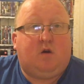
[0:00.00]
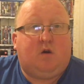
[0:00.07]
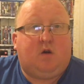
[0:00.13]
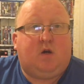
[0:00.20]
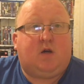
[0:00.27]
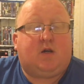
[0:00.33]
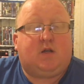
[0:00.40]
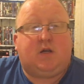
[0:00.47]

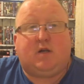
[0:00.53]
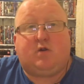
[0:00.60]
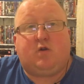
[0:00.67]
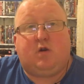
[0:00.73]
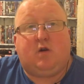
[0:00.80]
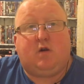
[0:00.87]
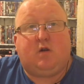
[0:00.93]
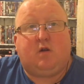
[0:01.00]

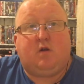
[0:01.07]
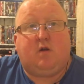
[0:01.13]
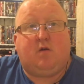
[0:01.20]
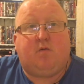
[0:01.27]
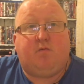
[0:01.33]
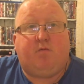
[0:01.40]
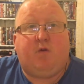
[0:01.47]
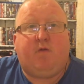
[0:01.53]
etc.,
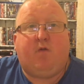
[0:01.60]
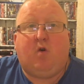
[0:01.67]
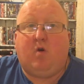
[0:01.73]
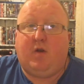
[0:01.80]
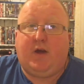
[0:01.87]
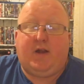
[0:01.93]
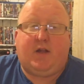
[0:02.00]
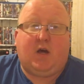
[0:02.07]
before
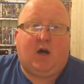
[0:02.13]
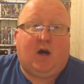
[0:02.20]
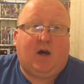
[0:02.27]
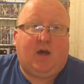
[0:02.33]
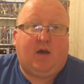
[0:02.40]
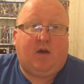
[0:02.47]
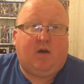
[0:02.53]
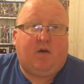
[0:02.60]
they die.